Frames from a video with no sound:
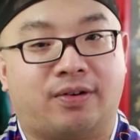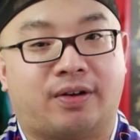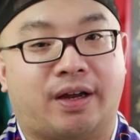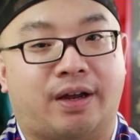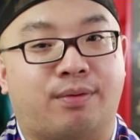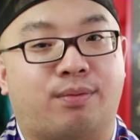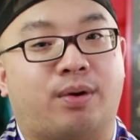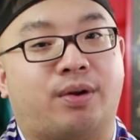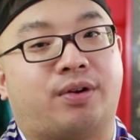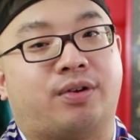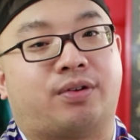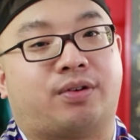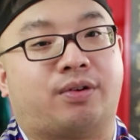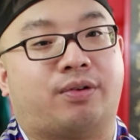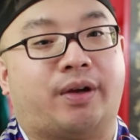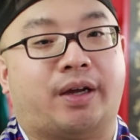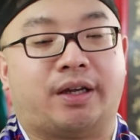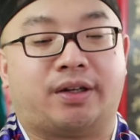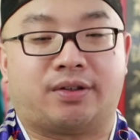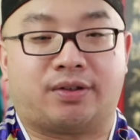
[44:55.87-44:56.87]
Okay, what you're
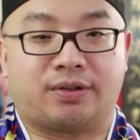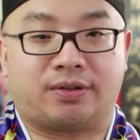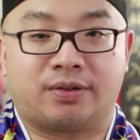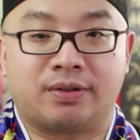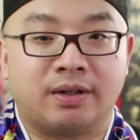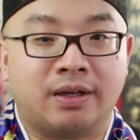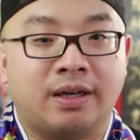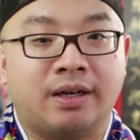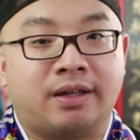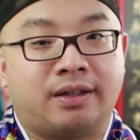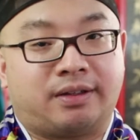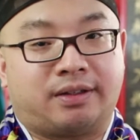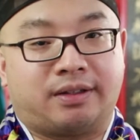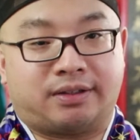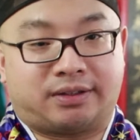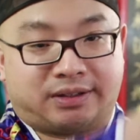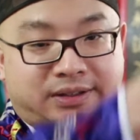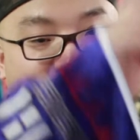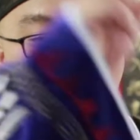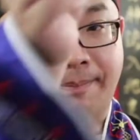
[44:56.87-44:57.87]
doing is just the
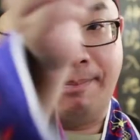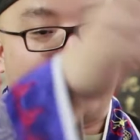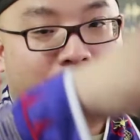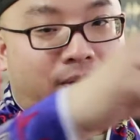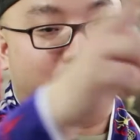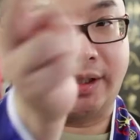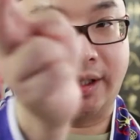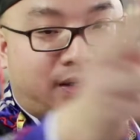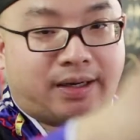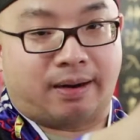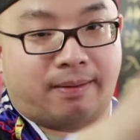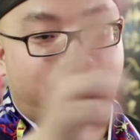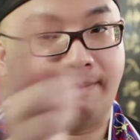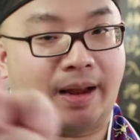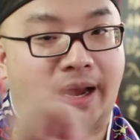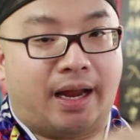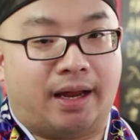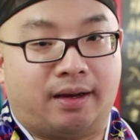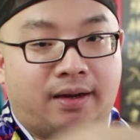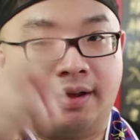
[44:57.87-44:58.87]
symbol is a
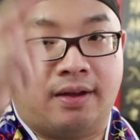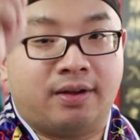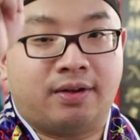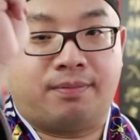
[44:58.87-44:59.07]
command.